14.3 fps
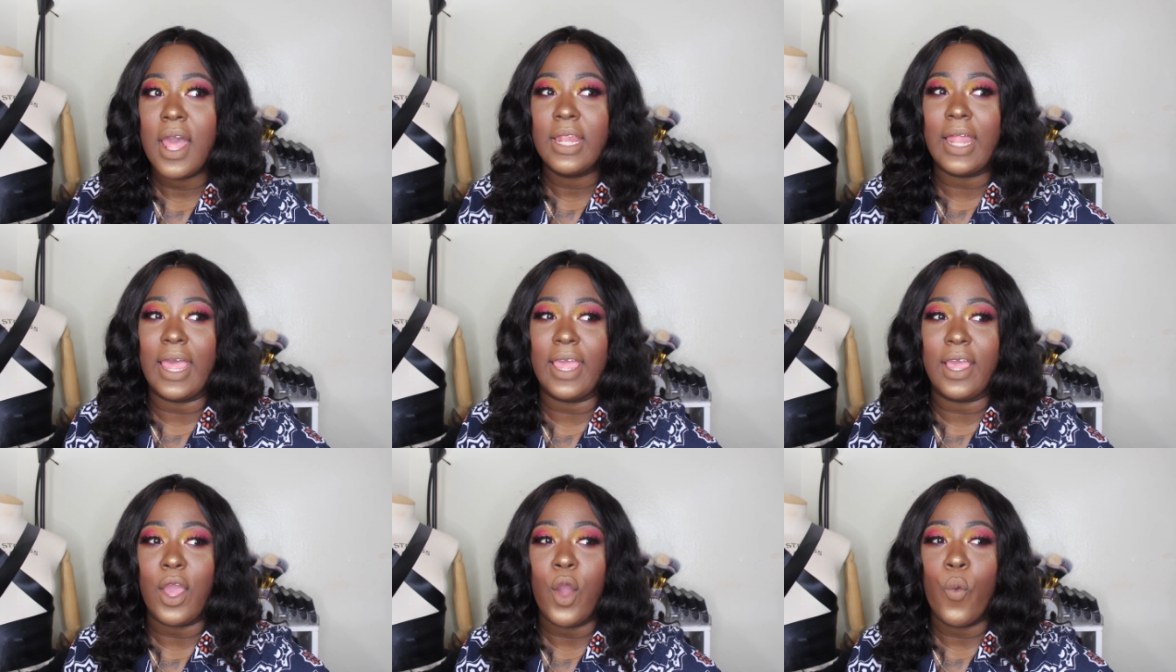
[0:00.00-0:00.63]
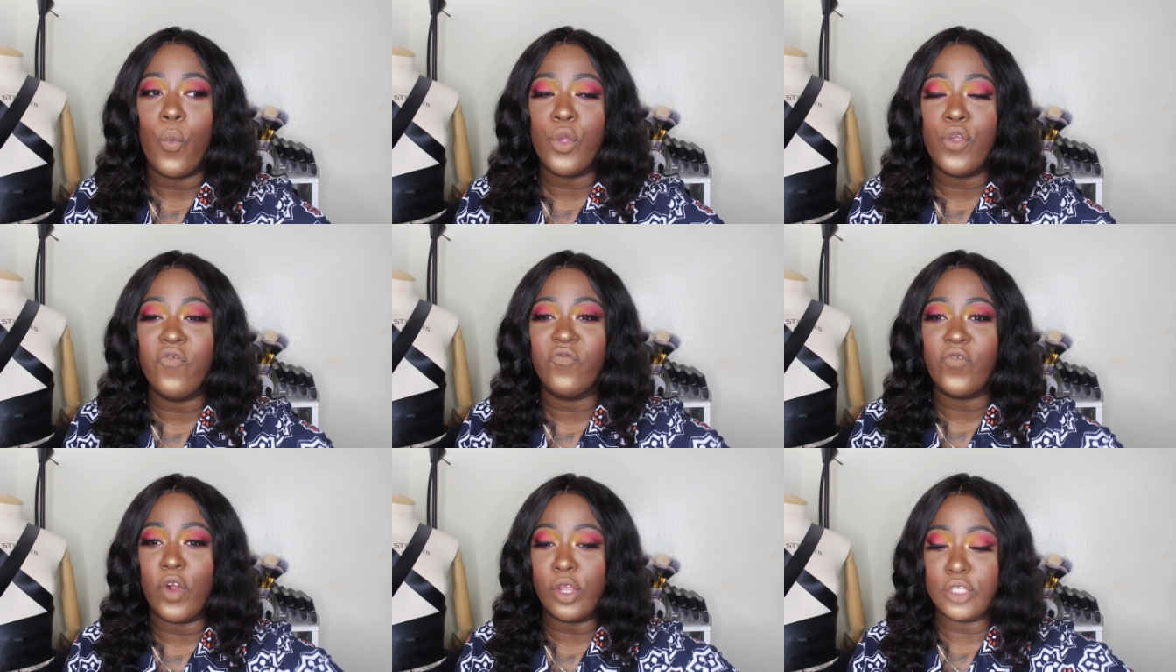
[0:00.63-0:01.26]
Like when you
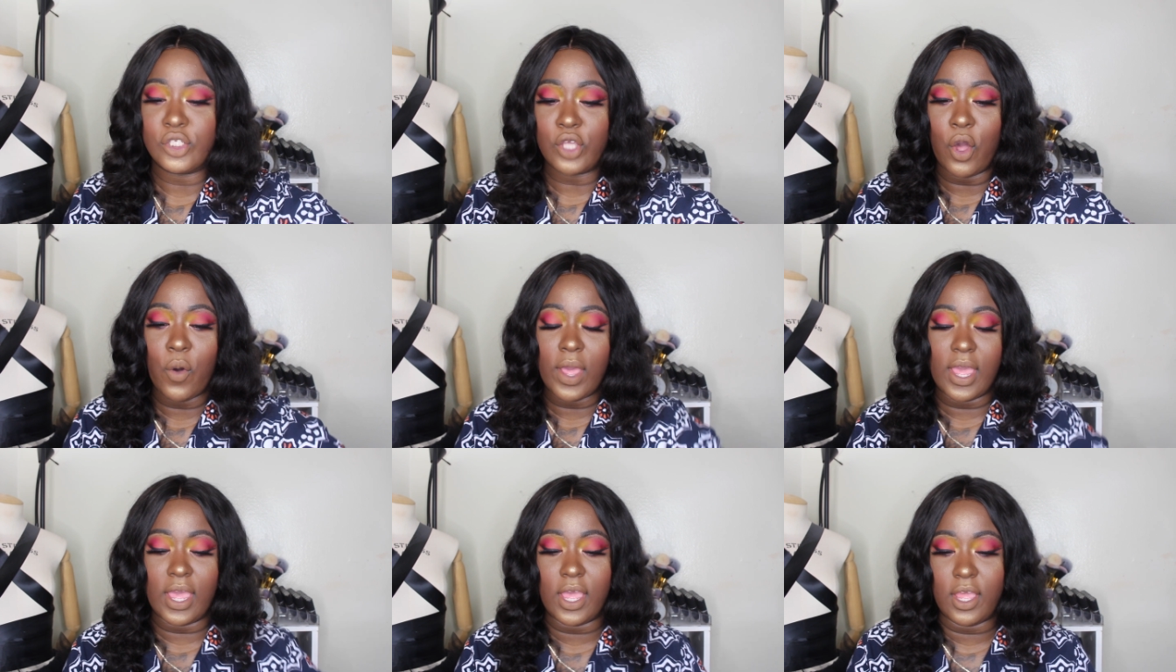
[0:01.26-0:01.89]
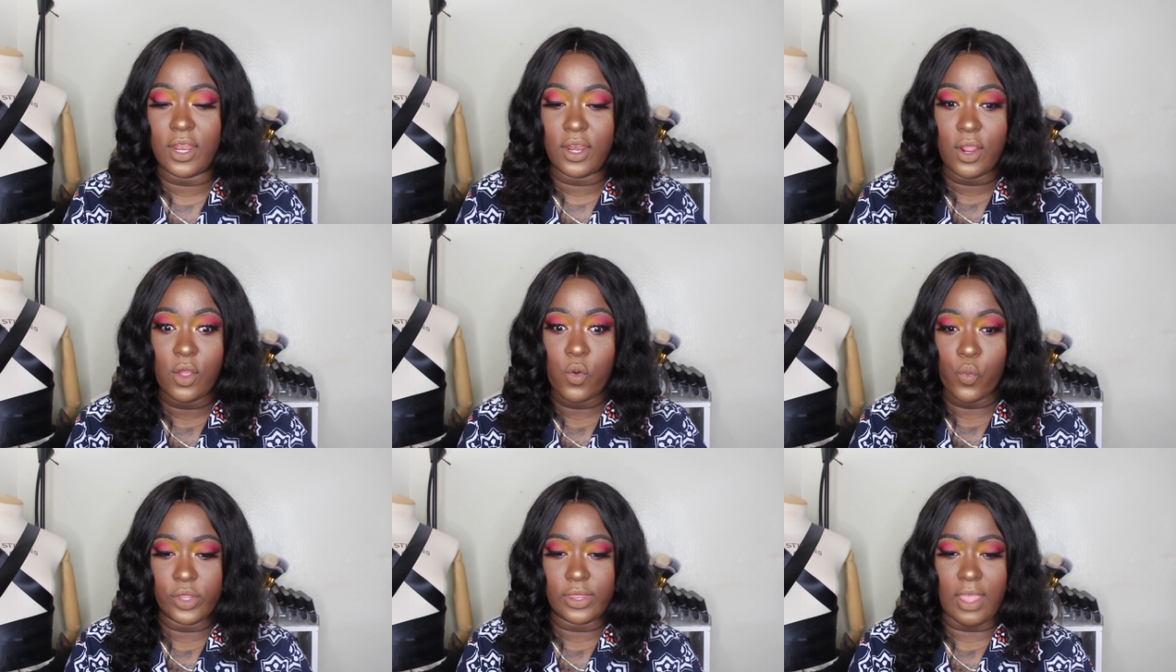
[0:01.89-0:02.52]
first go in
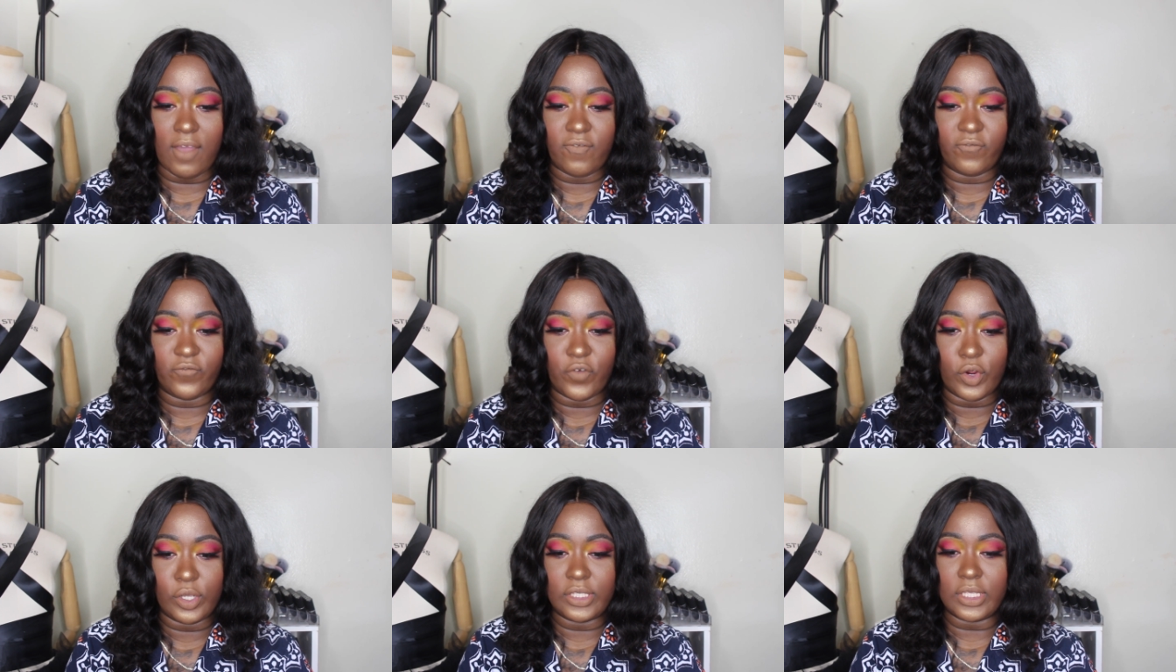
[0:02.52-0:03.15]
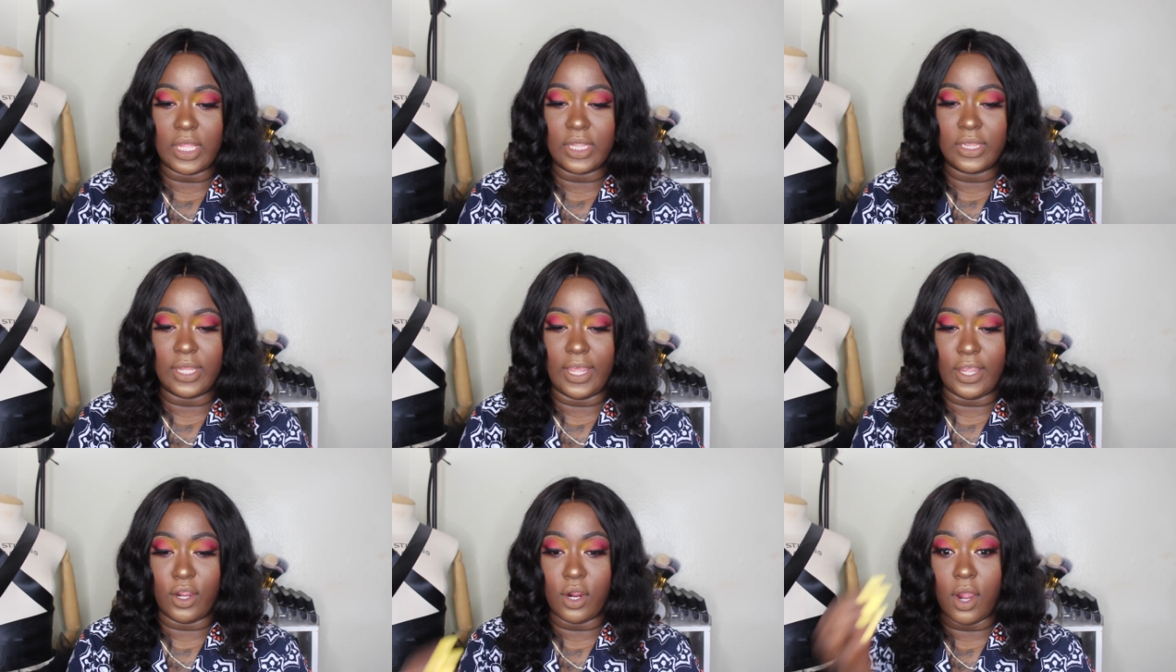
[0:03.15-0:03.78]
with that first
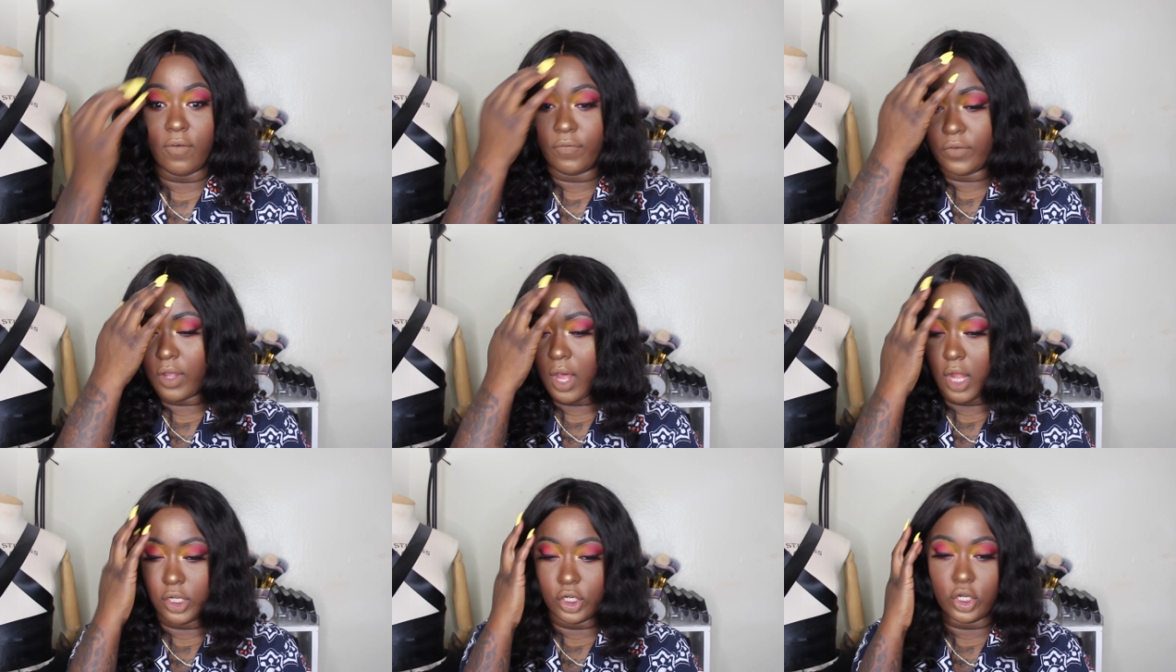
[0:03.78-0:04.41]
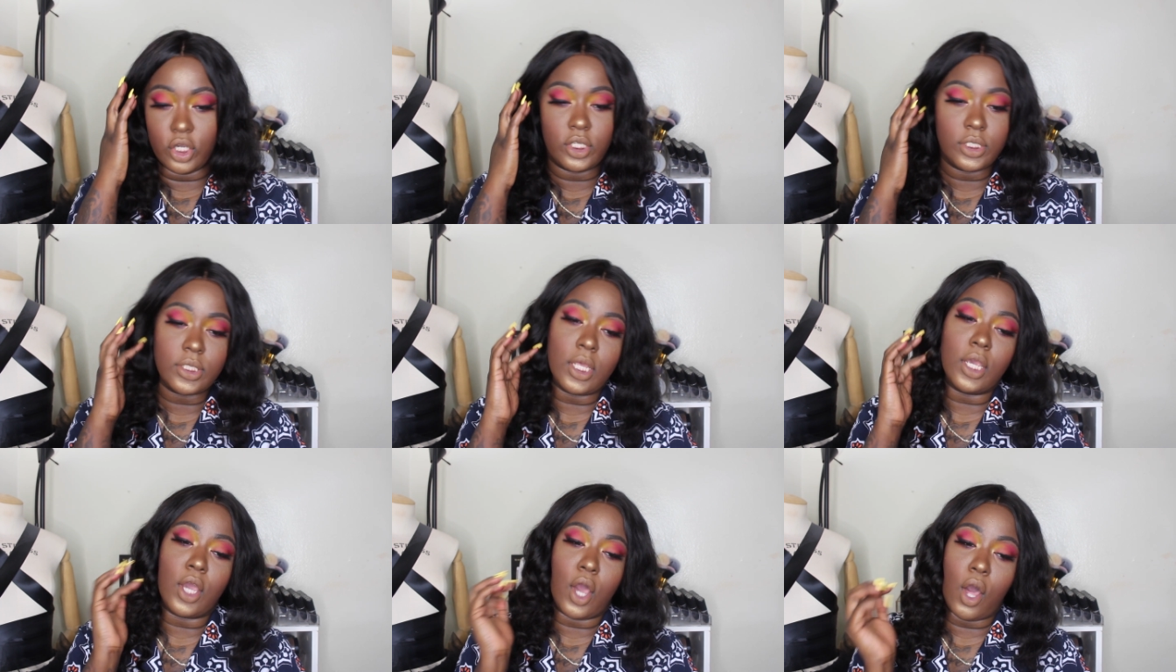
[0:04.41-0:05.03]
layer of color, you're just
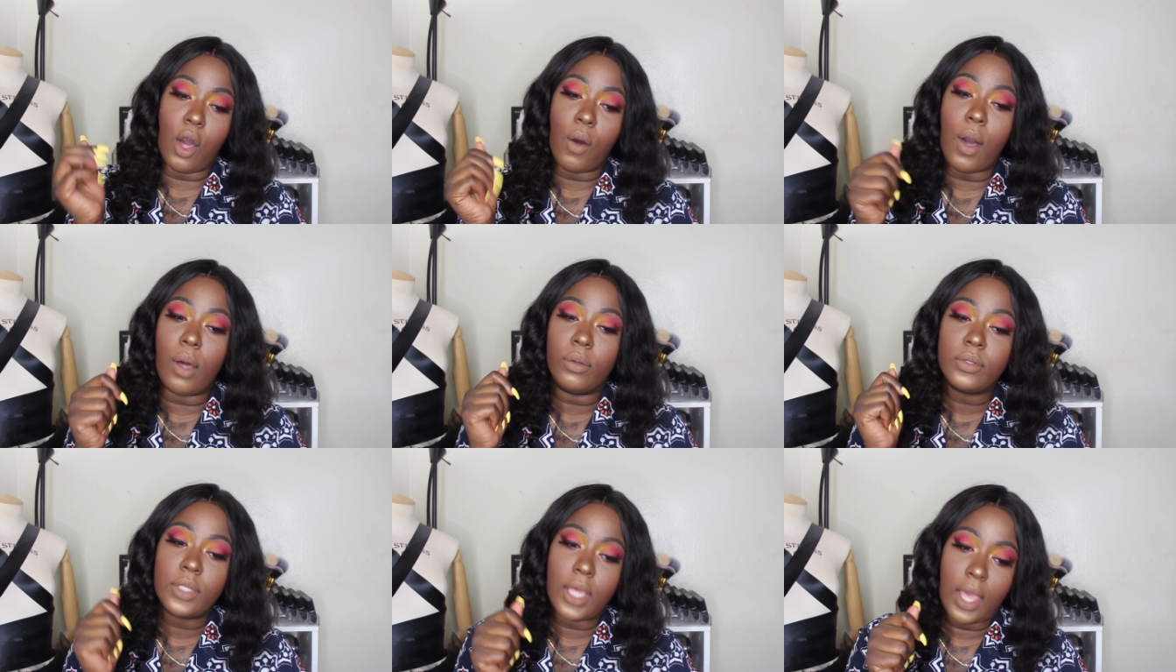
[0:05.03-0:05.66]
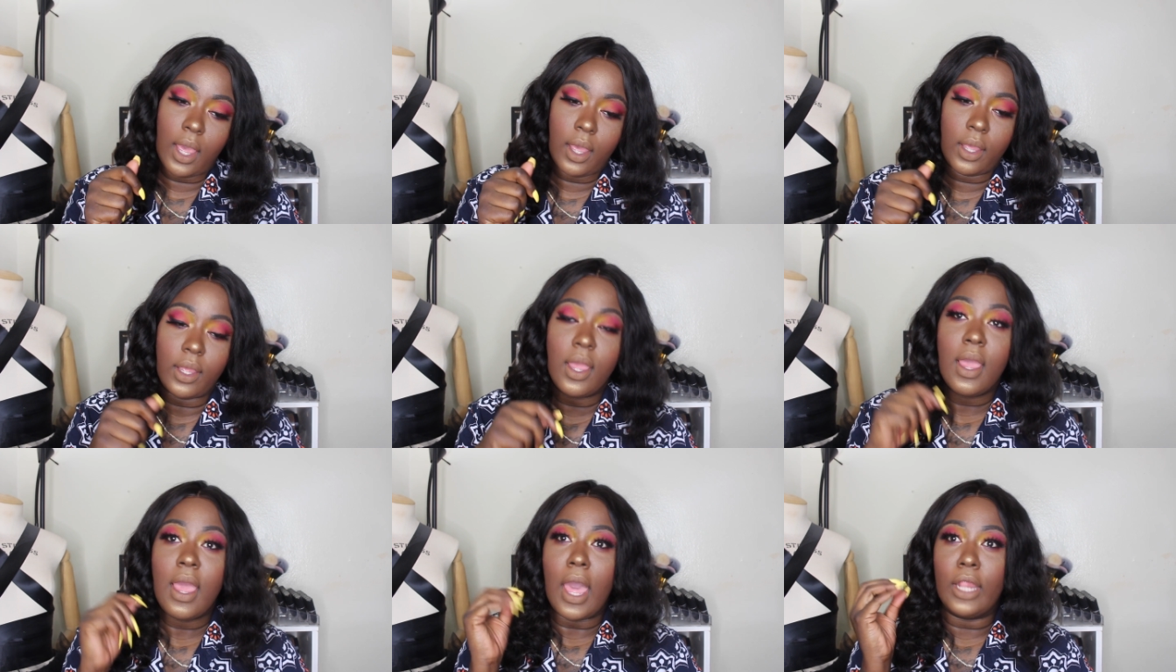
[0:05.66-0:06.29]
like, oh,
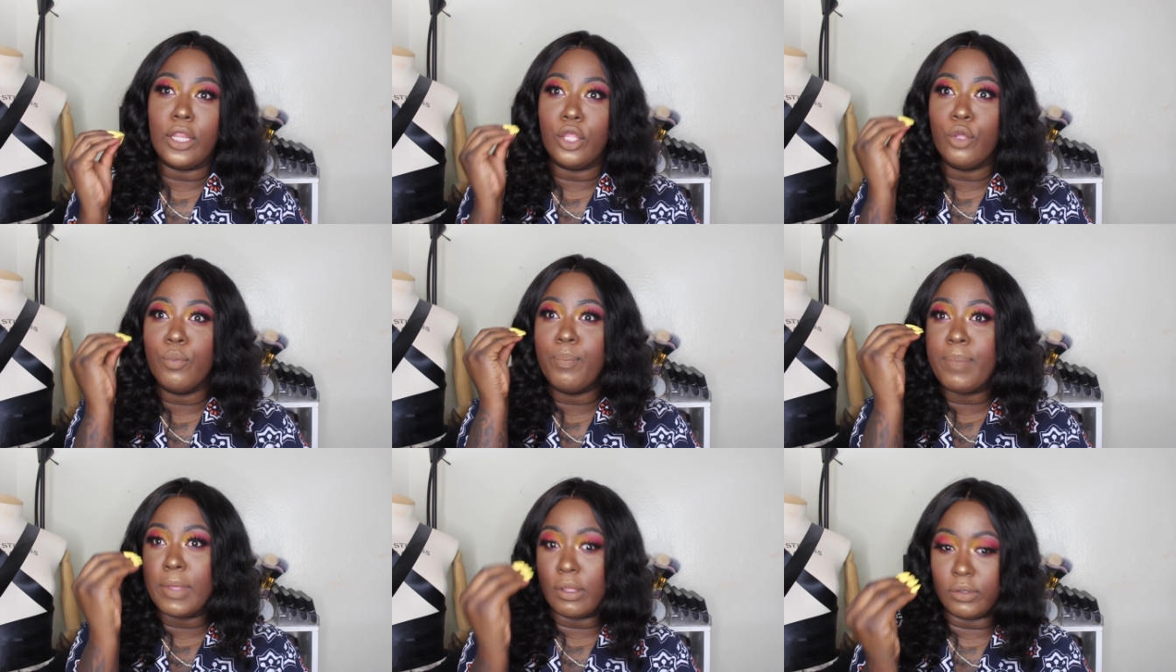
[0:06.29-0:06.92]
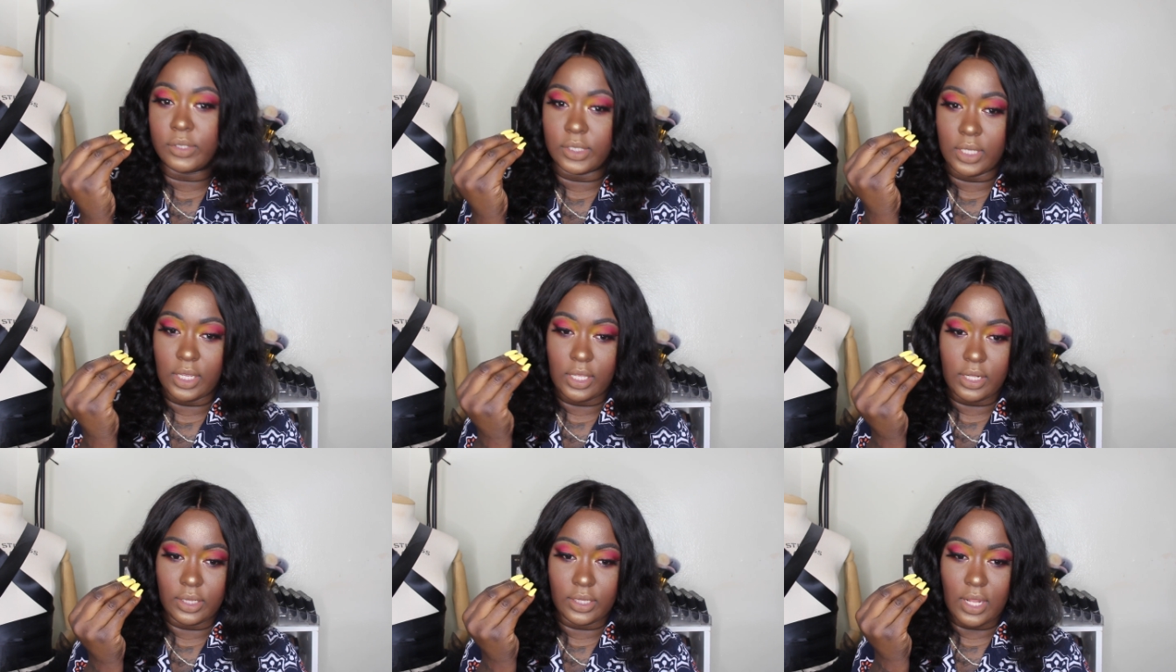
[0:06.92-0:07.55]
okay. And then you build
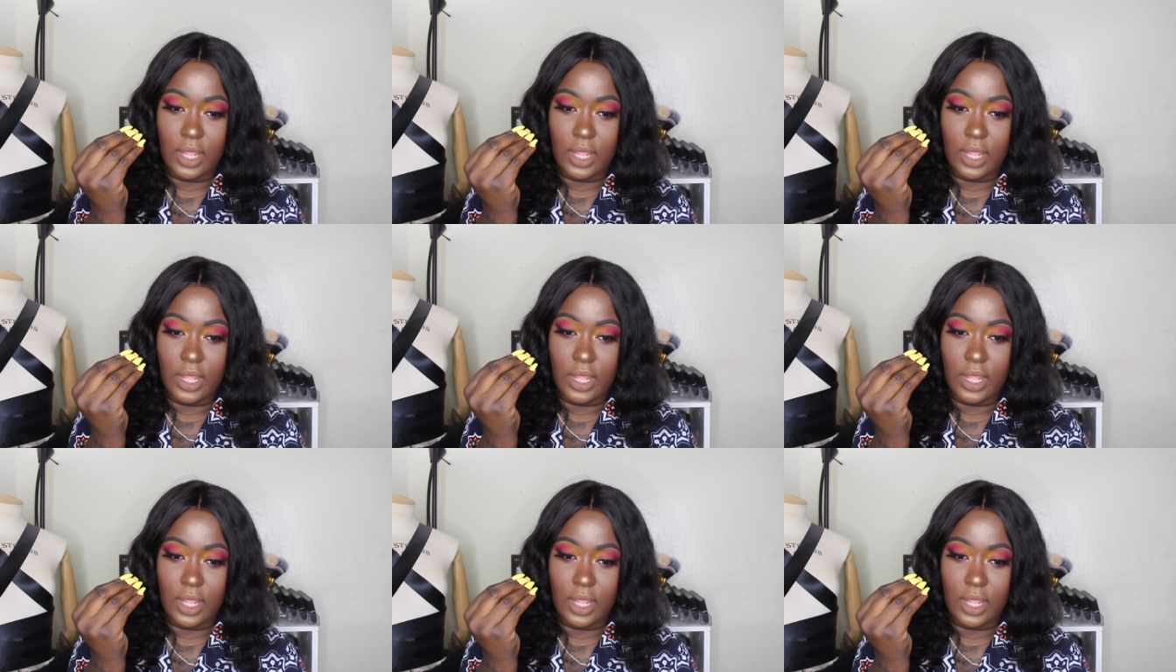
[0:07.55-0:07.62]
it